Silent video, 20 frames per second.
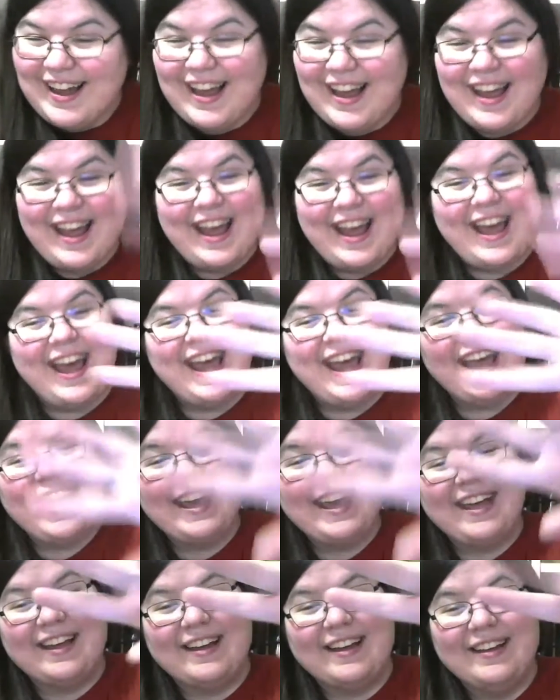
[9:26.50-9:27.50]

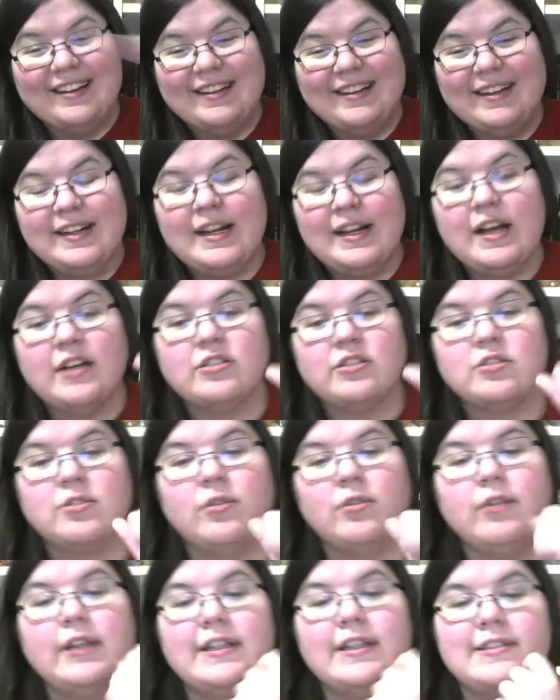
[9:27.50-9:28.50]
Hey,
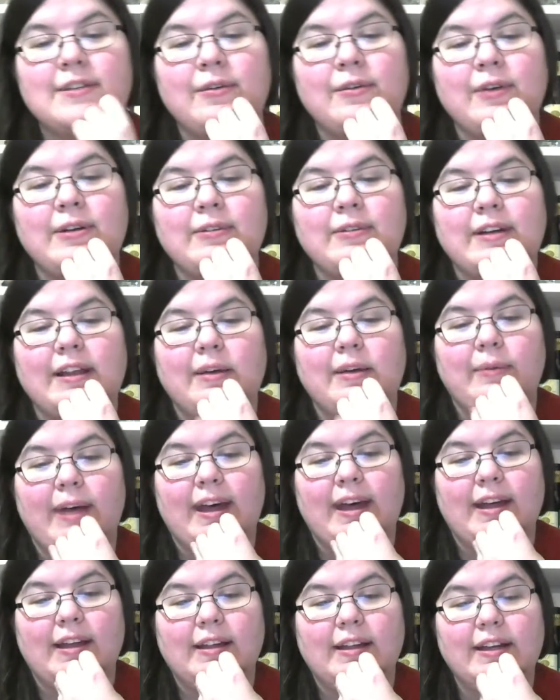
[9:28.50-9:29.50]
school is going really
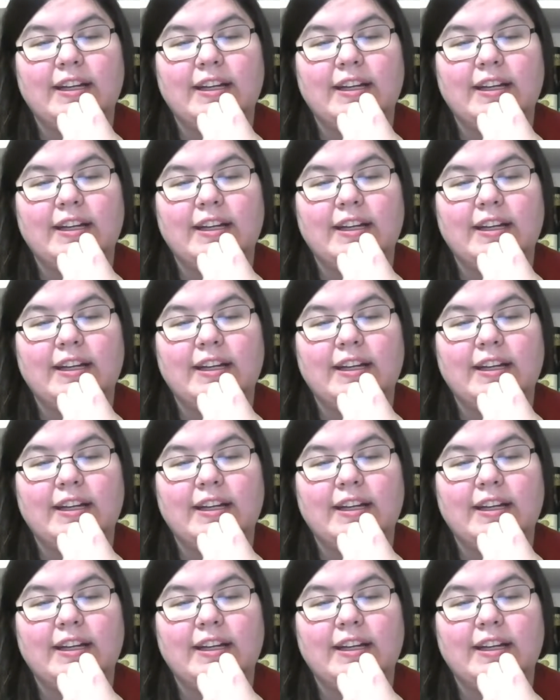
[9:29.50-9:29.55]
well.